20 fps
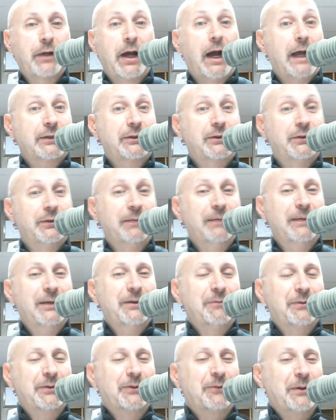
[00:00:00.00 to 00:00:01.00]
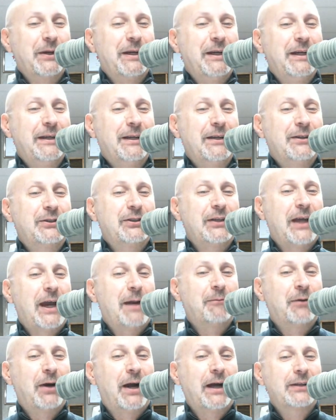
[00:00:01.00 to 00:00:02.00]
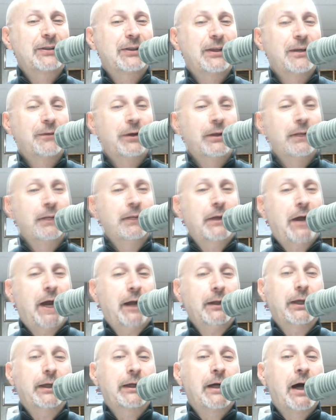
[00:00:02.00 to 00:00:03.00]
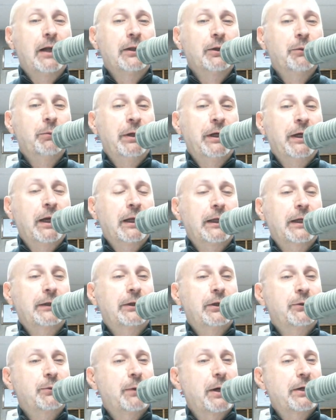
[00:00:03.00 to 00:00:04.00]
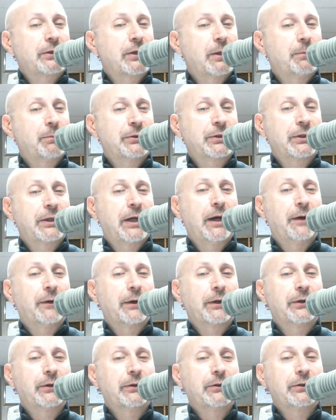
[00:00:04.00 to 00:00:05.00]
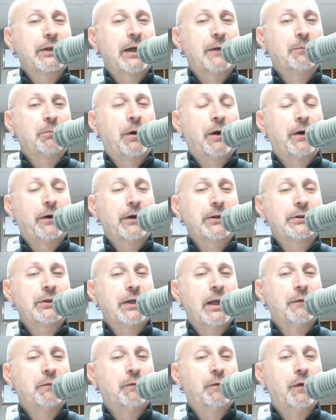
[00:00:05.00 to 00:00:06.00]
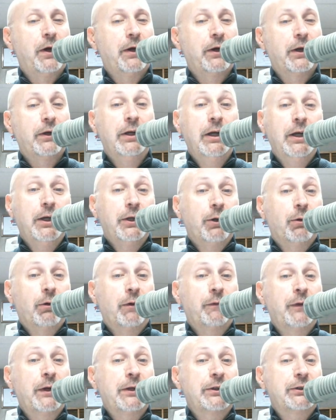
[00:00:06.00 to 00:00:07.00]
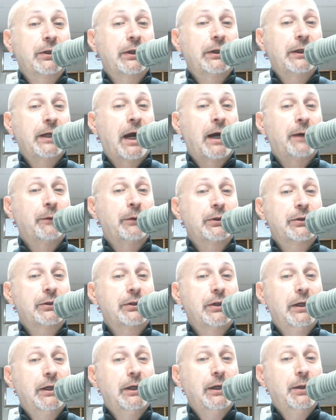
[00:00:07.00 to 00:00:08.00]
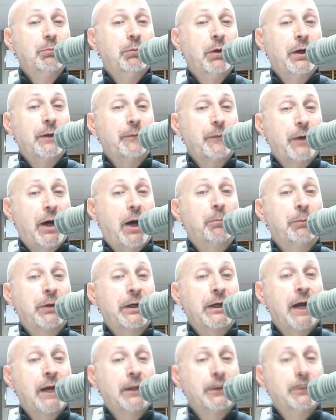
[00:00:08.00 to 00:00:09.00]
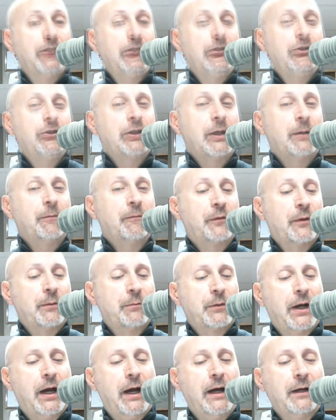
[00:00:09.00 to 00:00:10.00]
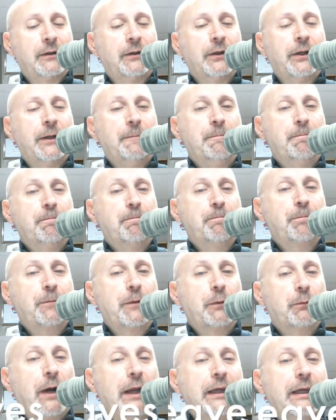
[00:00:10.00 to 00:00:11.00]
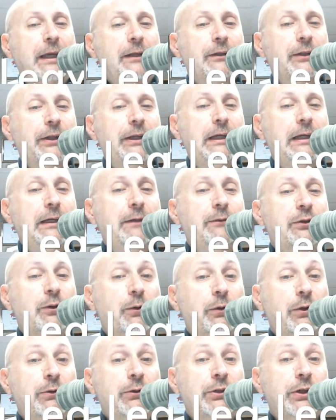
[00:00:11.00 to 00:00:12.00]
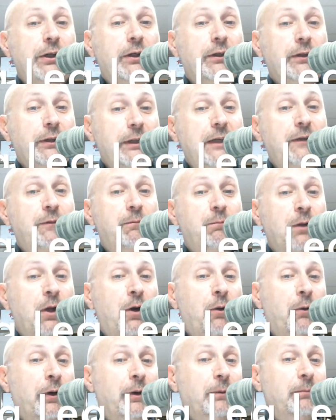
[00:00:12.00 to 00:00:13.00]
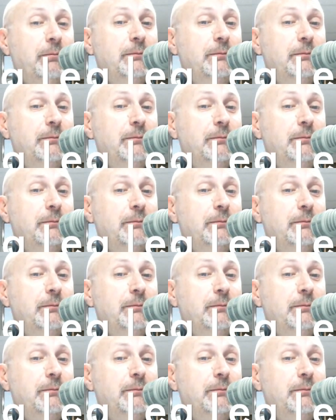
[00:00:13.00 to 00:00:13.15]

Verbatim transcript: costumes with green and shamrocks and everything. But I like Halloween. I like to dress up as characters, have parties, and have fun. And no offense to the Irish, but I'll pick Halloween. Jim from Conklin, breaking leaves or using a leaf blower.